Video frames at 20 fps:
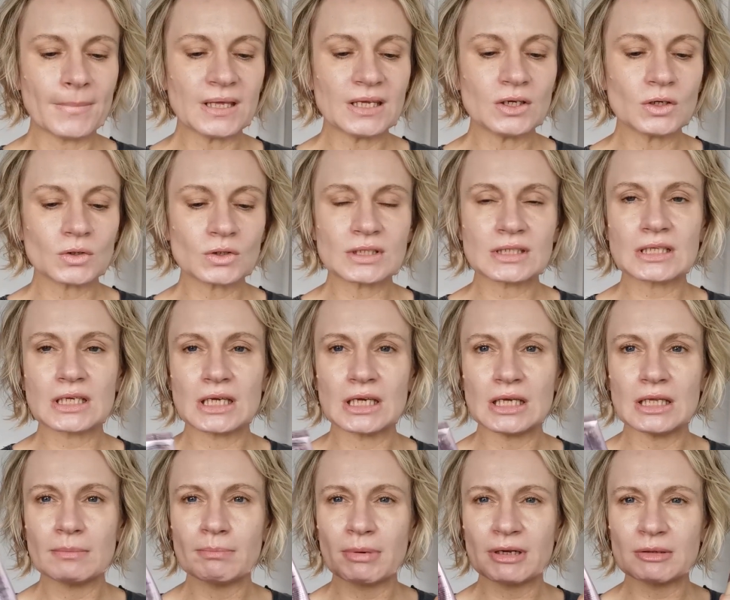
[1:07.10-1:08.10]
Your
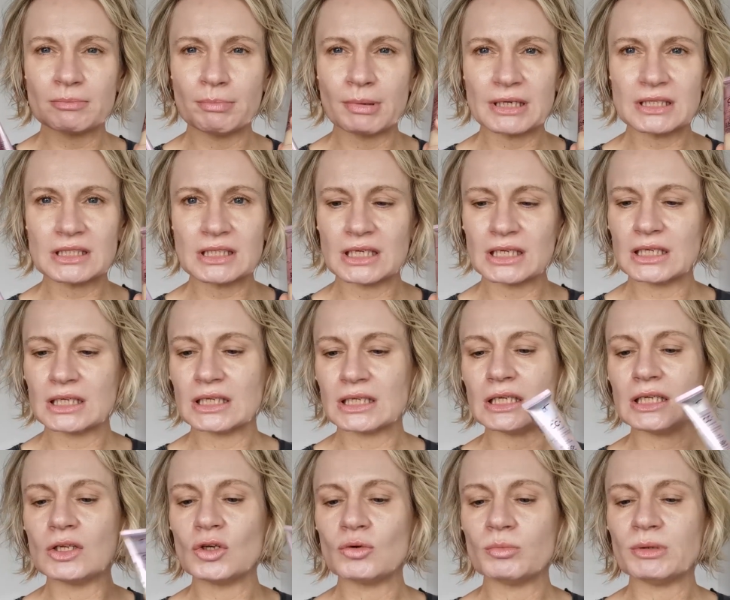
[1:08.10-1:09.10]
Skin But Better
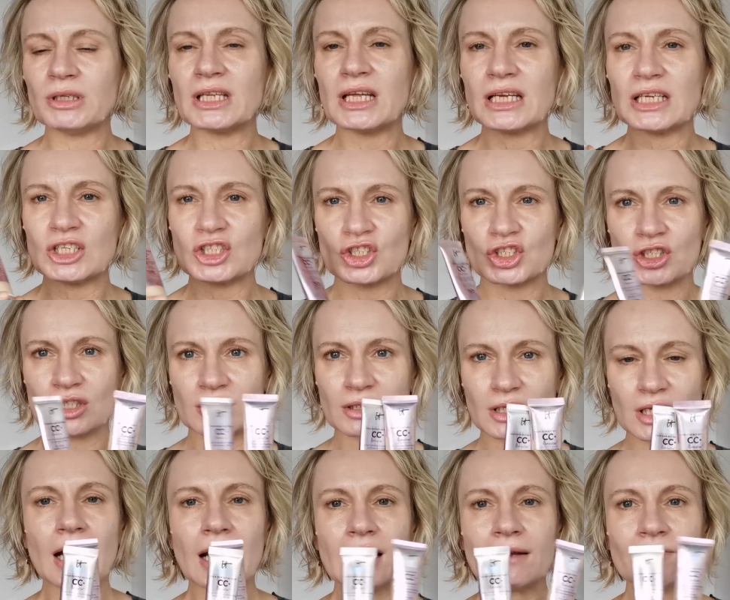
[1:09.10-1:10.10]
Illumination.
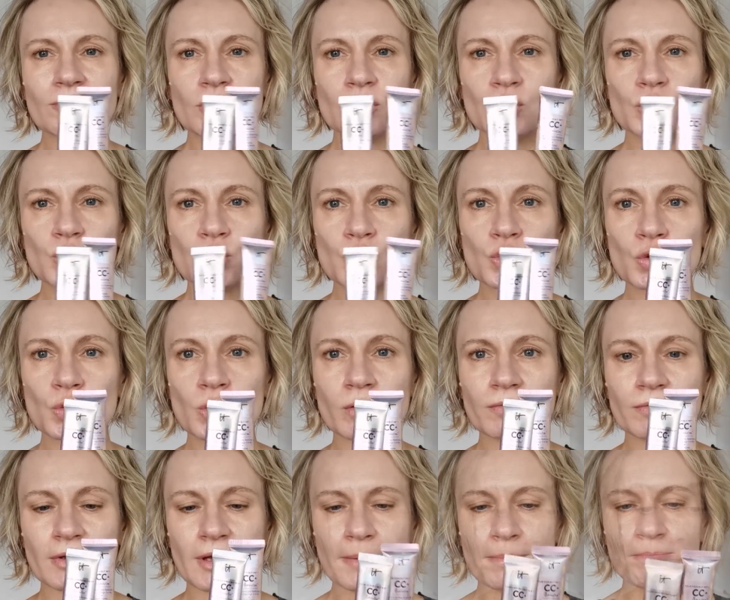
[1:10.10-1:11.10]
I've got two
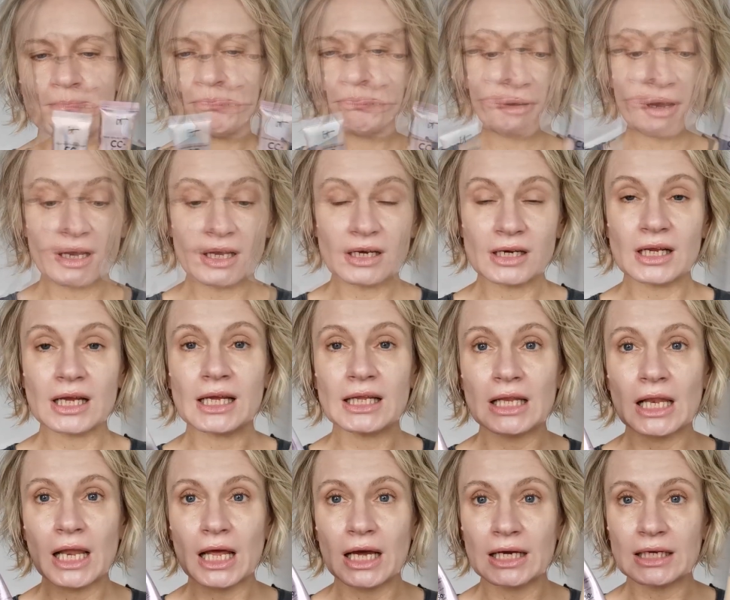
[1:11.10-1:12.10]
of them, fair
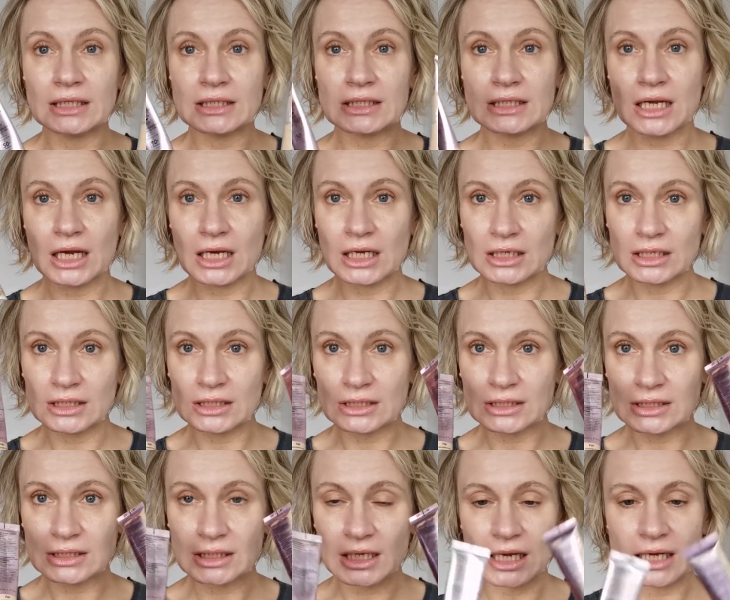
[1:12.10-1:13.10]
and light
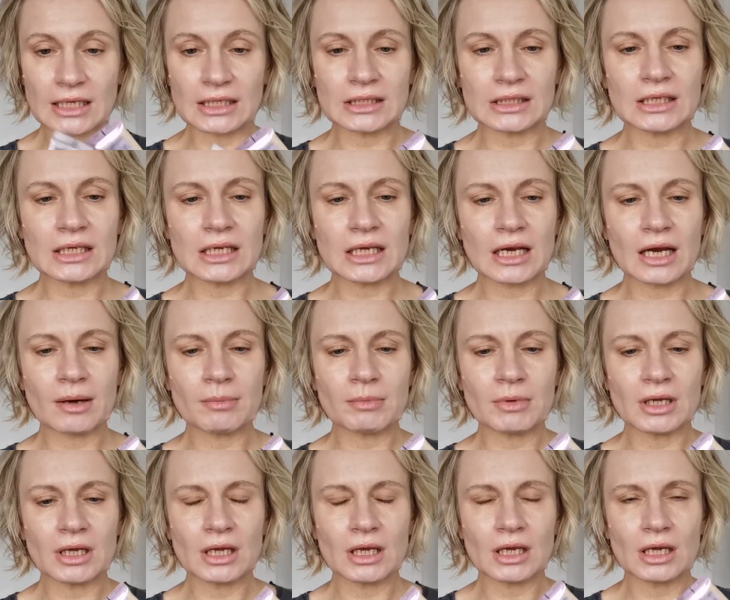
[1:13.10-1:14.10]
colors, and they
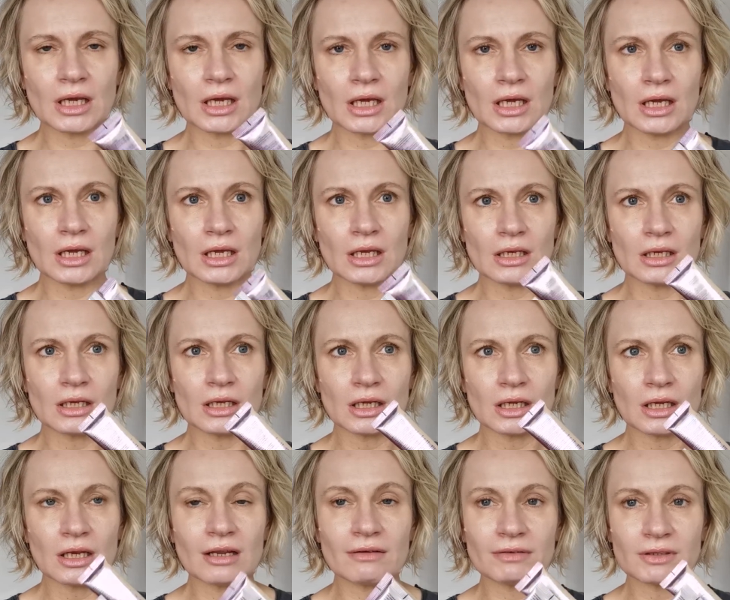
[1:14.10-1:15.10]
coming in
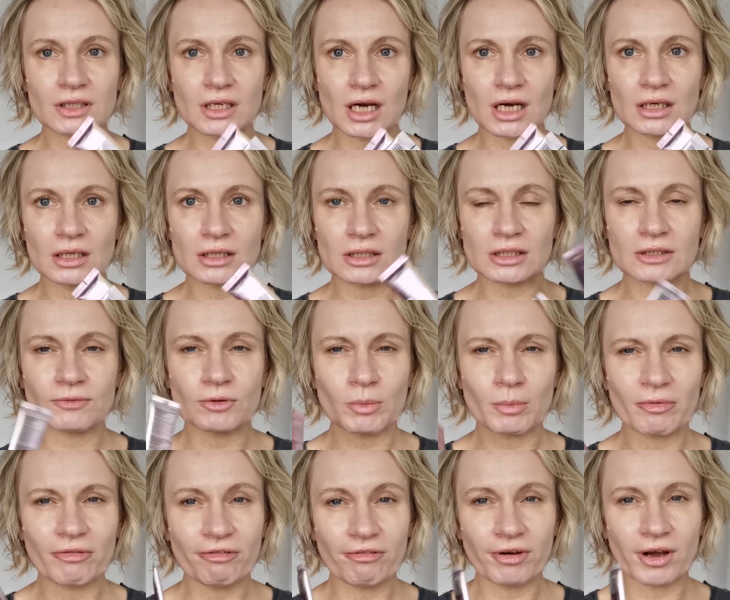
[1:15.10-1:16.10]
11 colors
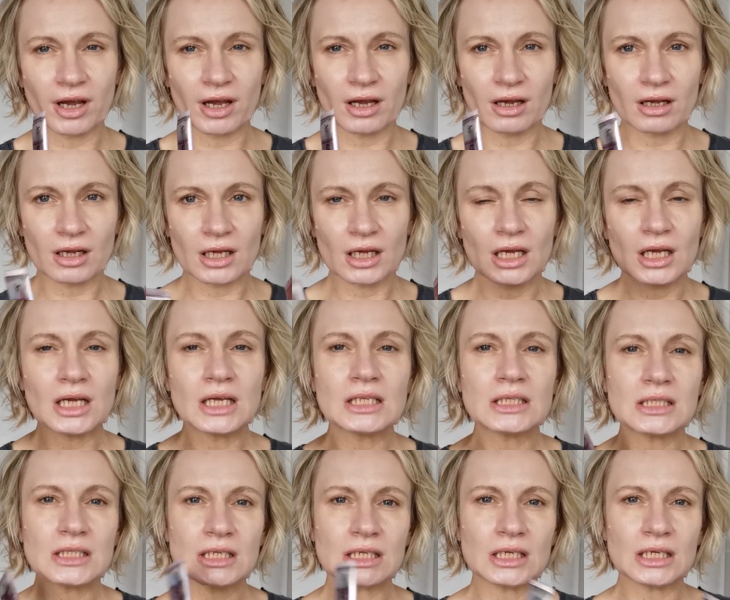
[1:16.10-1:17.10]
from fair
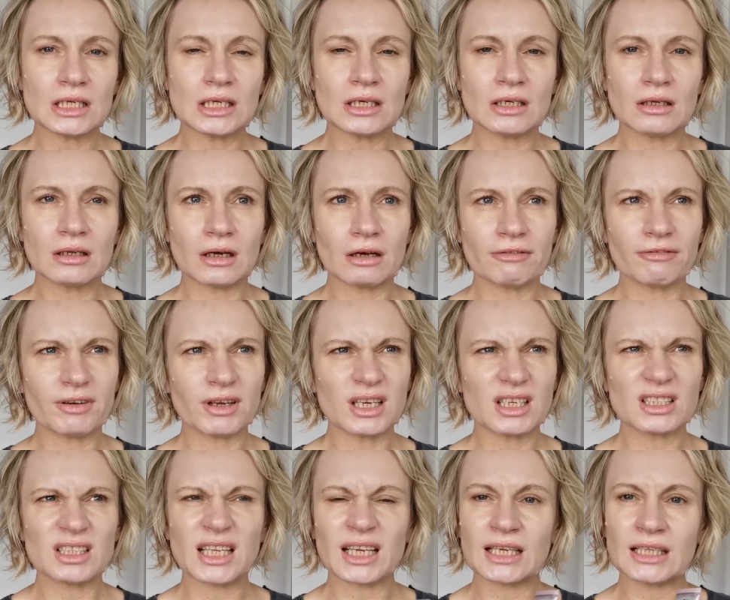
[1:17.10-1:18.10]
till I think
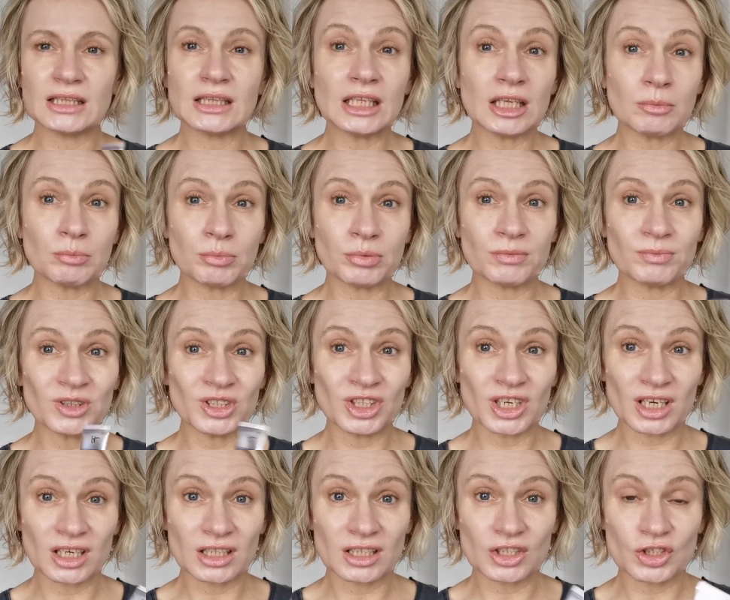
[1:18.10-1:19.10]
it's like a deep, the
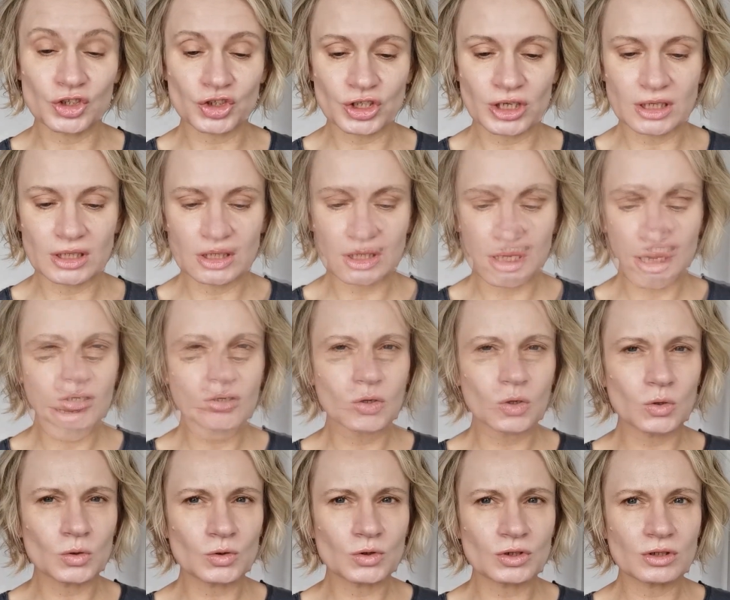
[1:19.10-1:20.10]
darkest shade. The
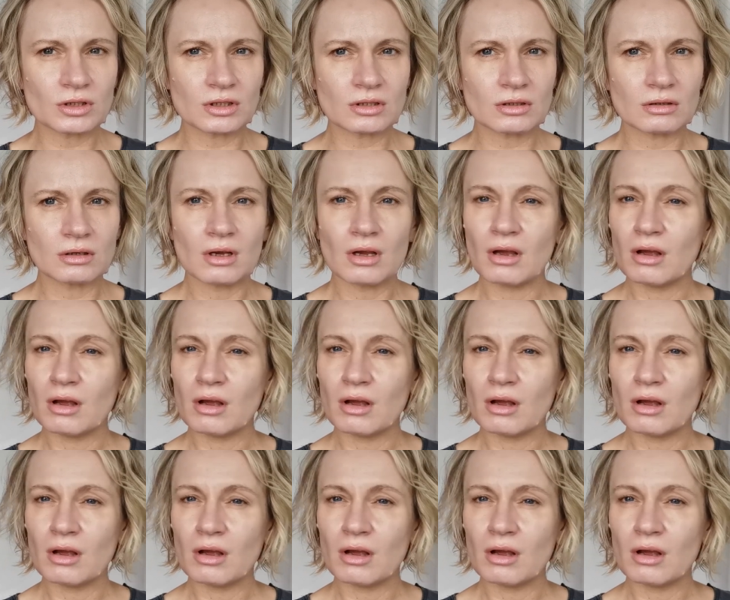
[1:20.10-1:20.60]
costs